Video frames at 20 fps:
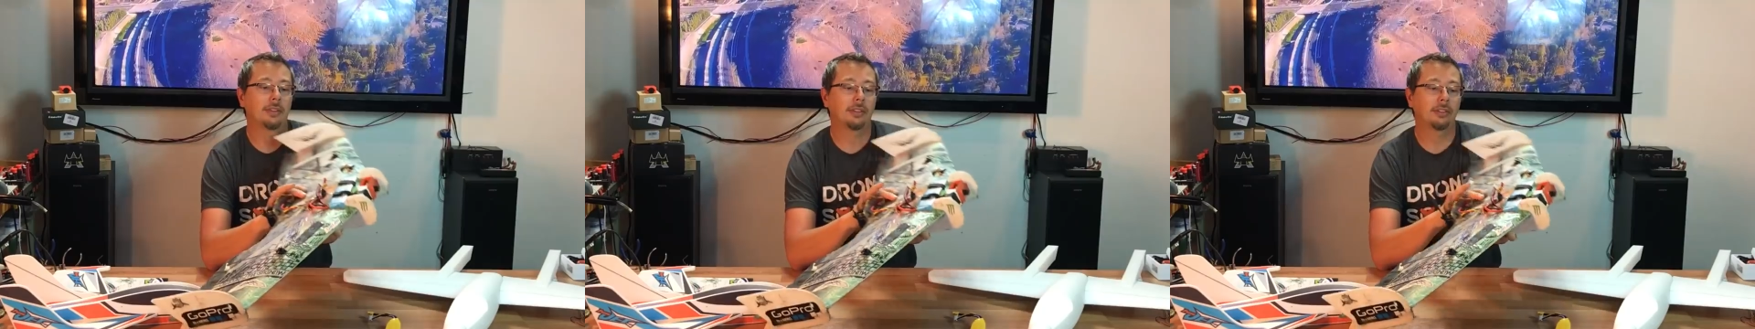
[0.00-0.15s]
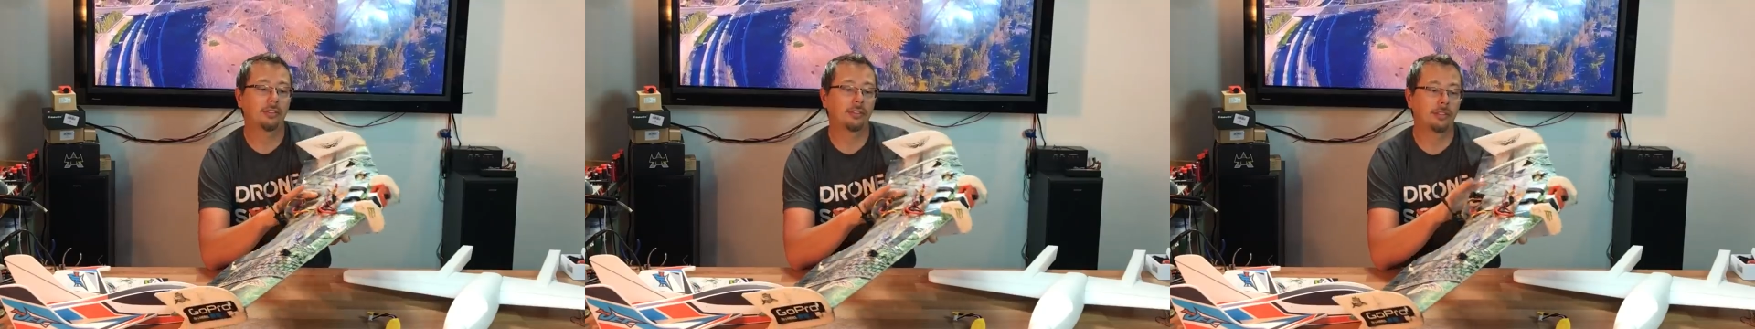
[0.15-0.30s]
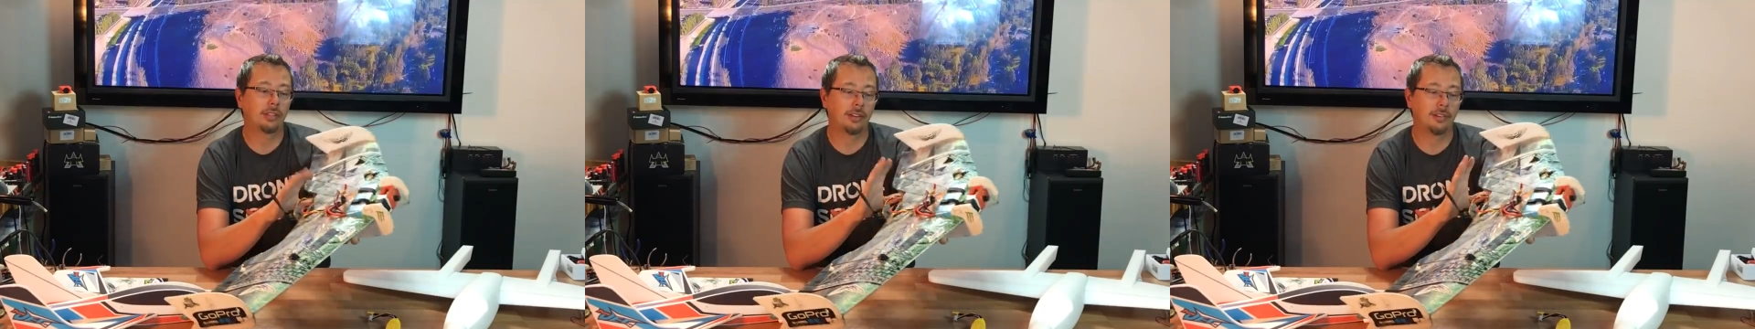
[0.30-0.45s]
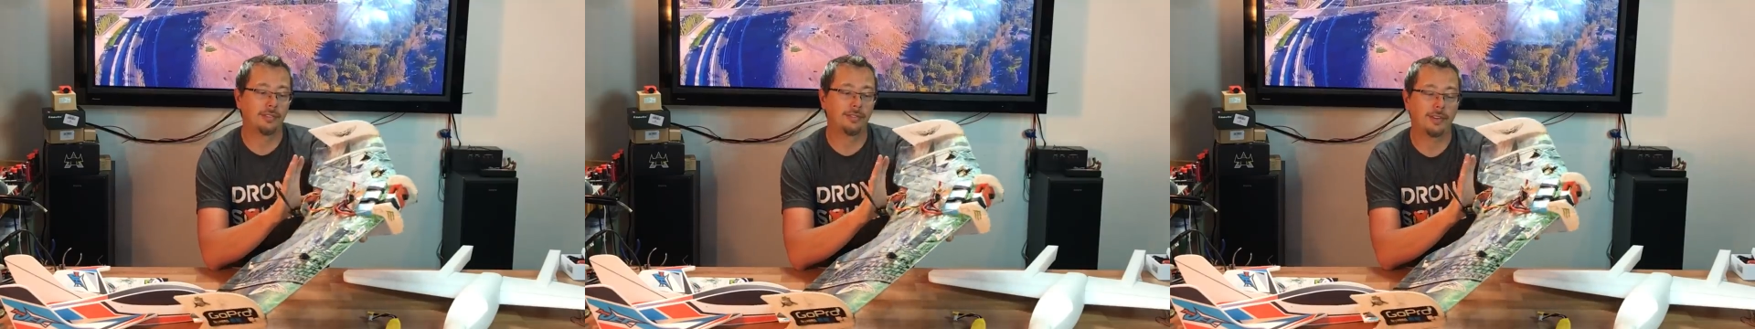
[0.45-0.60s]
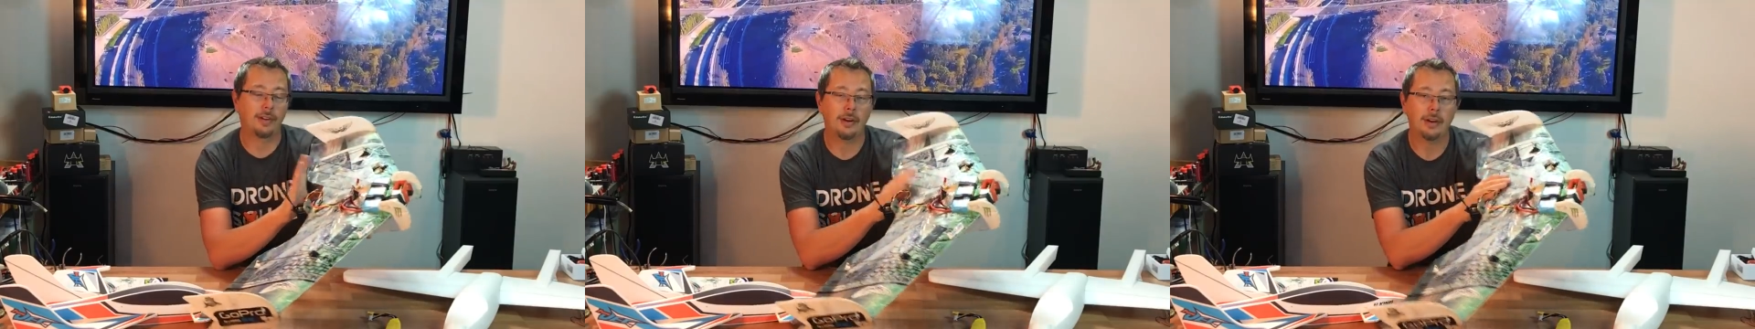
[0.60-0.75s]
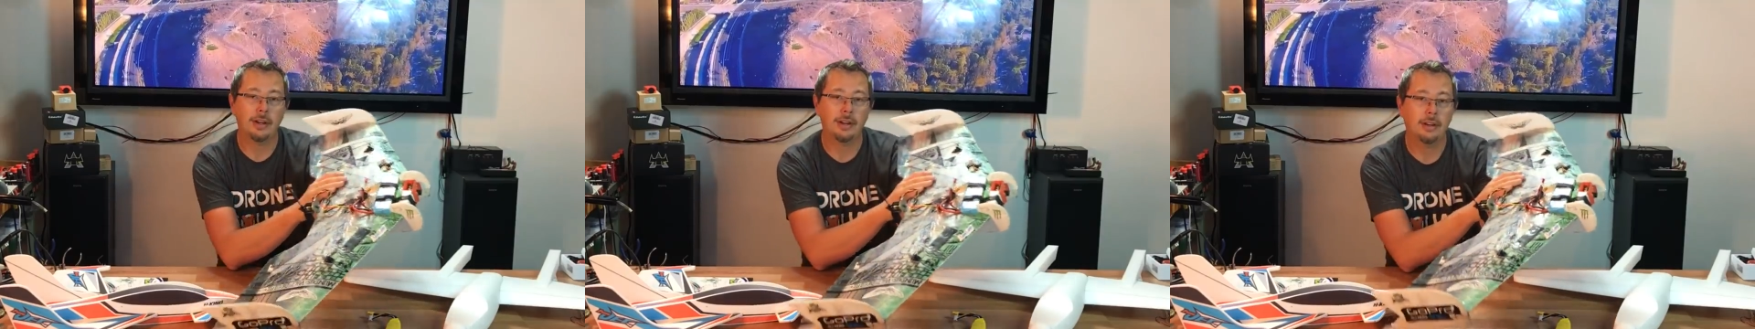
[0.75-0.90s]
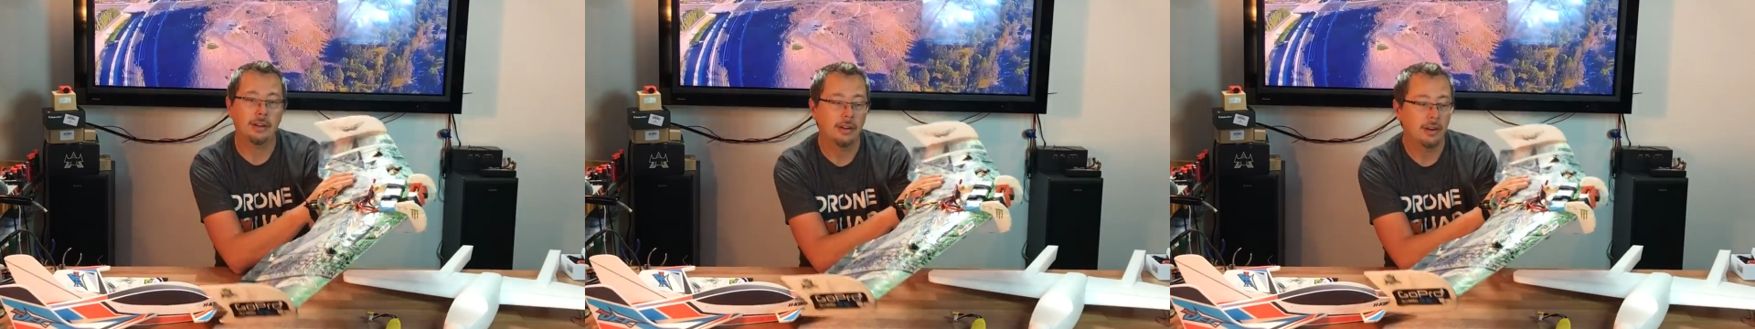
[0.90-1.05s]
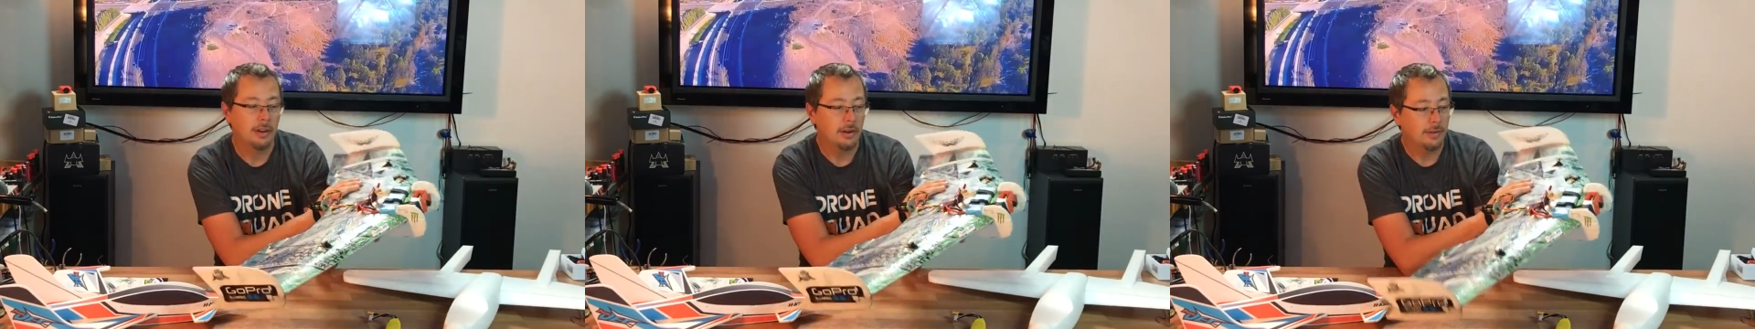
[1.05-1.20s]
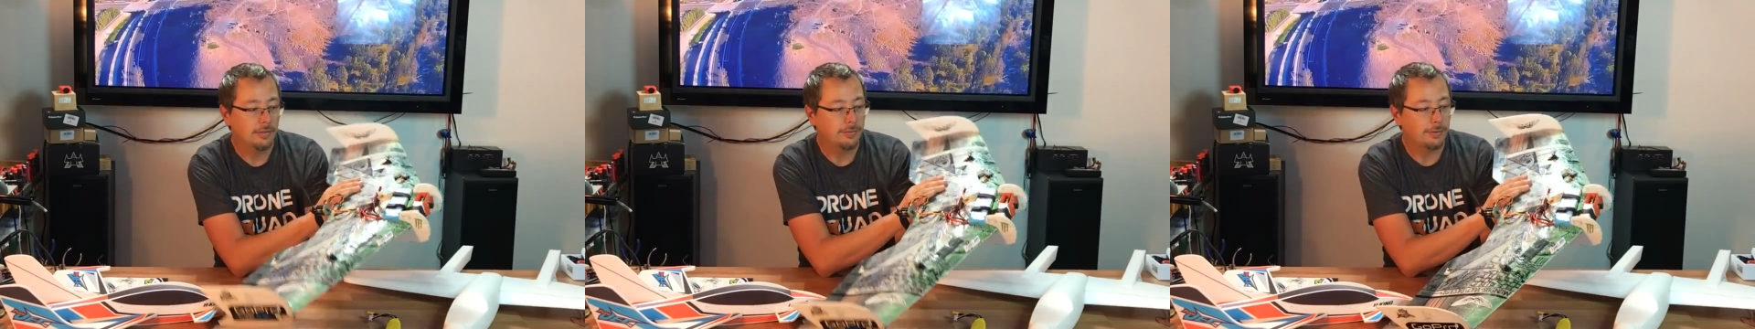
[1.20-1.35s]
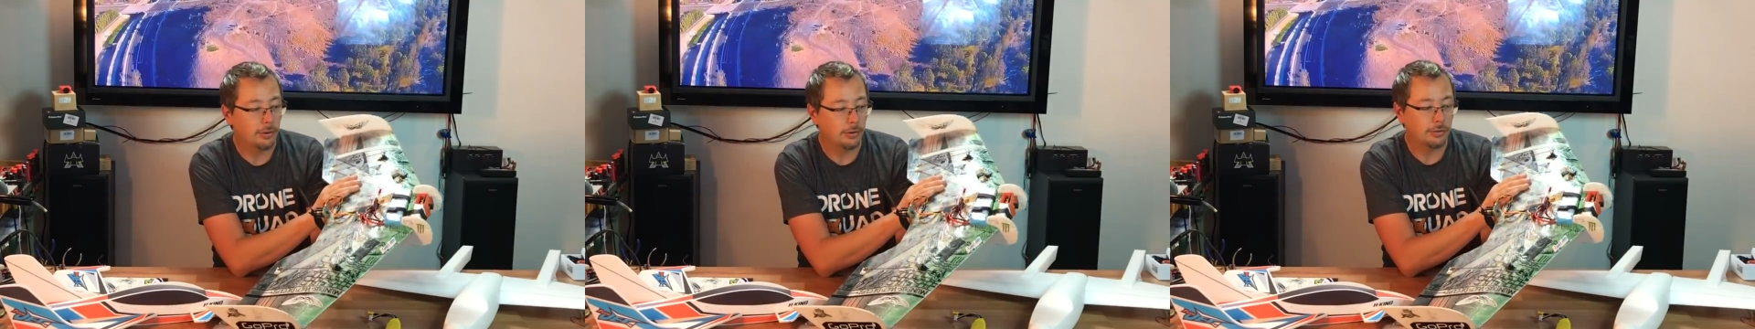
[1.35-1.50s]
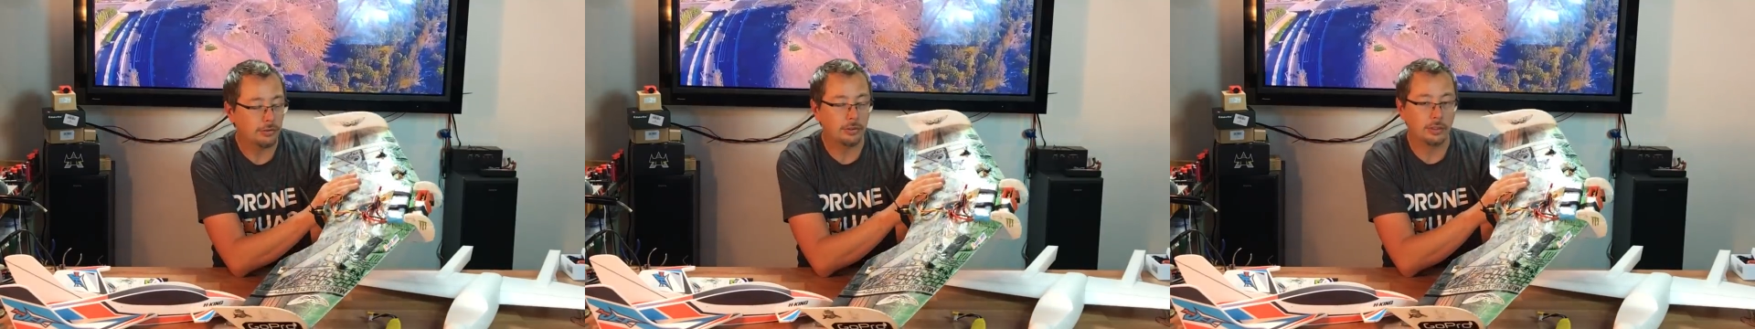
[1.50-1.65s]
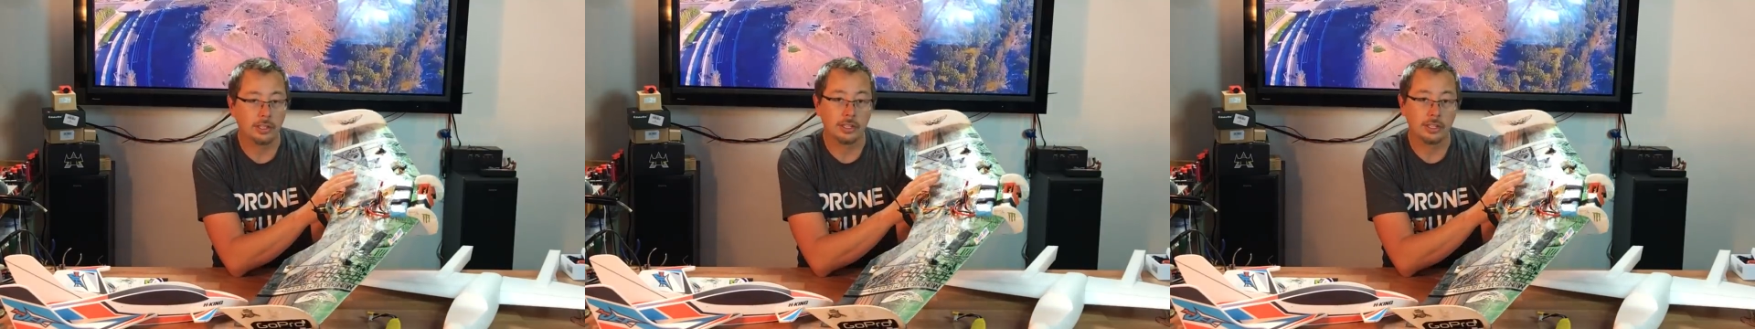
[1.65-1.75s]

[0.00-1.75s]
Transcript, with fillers: This is the very first